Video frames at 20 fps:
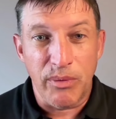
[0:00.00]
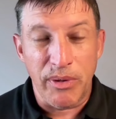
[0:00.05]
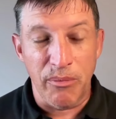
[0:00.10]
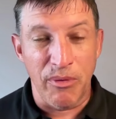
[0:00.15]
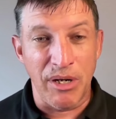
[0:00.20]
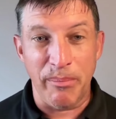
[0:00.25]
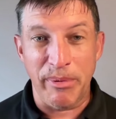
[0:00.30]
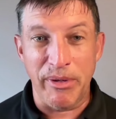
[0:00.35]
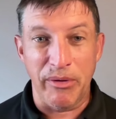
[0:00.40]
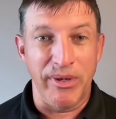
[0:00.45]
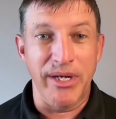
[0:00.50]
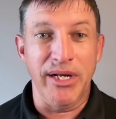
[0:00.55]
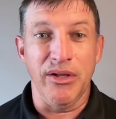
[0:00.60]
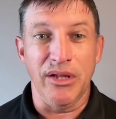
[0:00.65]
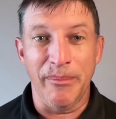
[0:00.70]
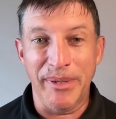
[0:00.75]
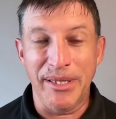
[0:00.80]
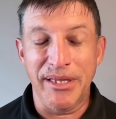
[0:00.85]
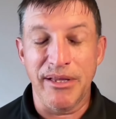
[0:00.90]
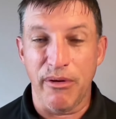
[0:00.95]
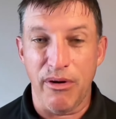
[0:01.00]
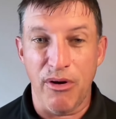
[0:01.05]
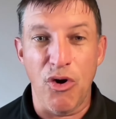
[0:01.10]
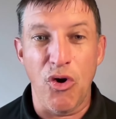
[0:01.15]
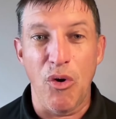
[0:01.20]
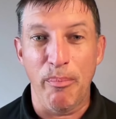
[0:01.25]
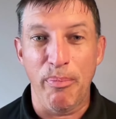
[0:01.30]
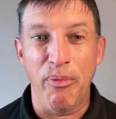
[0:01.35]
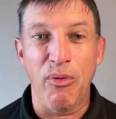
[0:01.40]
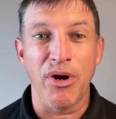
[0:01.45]
We want to be real. I mean, the
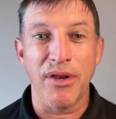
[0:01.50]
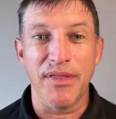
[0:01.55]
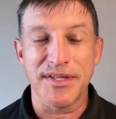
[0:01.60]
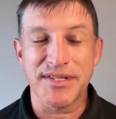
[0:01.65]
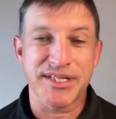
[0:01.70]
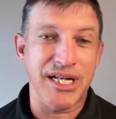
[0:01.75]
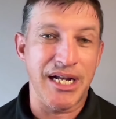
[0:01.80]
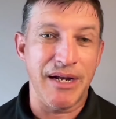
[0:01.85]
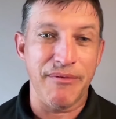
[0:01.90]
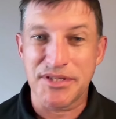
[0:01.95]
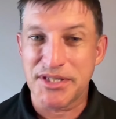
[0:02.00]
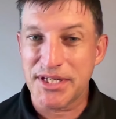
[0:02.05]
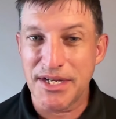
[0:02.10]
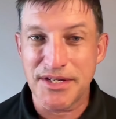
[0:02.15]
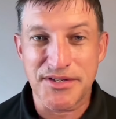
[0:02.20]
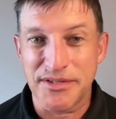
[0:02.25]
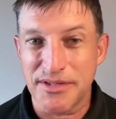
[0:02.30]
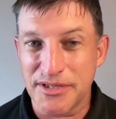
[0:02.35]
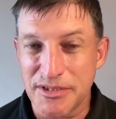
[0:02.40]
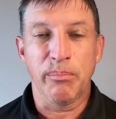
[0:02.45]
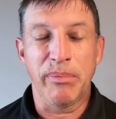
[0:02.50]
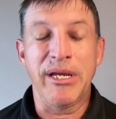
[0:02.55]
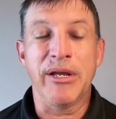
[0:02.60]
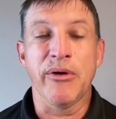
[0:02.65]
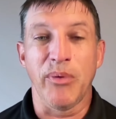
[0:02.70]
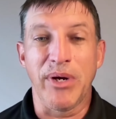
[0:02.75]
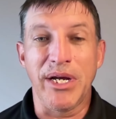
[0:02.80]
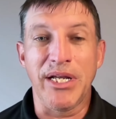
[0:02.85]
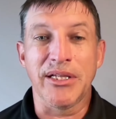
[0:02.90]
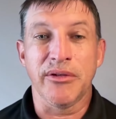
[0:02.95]
whole point of this conversation is
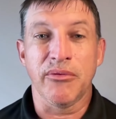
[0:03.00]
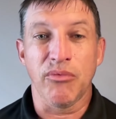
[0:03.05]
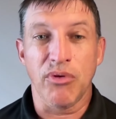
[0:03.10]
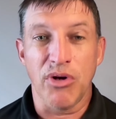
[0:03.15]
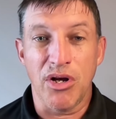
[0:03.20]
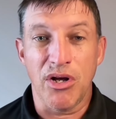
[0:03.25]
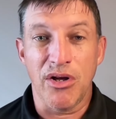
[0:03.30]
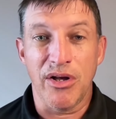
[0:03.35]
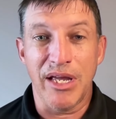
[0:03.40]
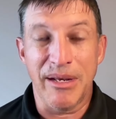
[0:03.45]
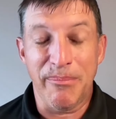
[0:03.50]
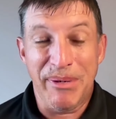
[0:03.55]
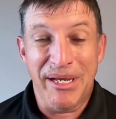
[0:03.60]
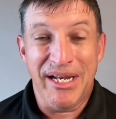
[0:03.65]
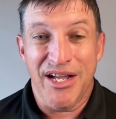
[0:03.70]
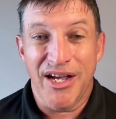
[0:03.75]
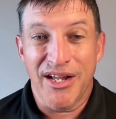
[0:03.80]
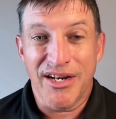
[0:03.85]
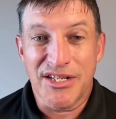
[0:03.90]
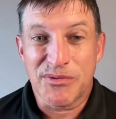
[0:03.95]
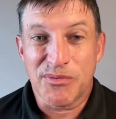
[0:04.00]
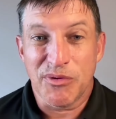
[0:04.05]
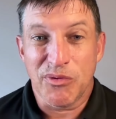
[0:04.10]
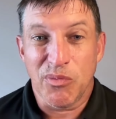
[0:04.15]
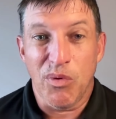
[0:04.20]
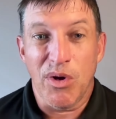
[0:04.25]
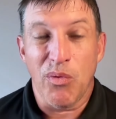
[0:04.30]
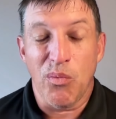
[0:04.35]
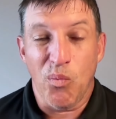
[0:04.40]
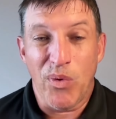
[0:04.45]
being real and raw and being honest with
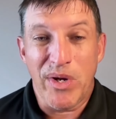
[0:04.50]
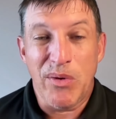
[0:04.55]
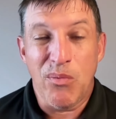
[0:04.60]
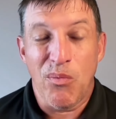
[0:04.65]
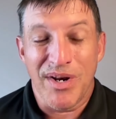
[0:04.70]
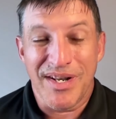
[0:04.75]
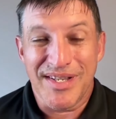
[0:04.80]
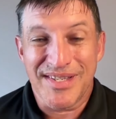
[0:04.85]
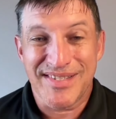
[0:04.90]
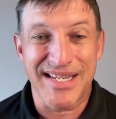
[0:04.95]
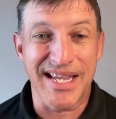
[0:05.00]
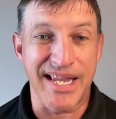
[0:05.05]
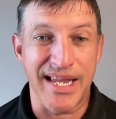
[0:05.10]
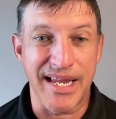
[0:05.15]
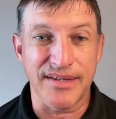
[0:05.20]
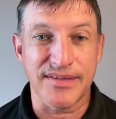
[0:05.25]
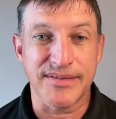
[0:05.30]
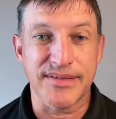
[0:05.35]
what we want to say.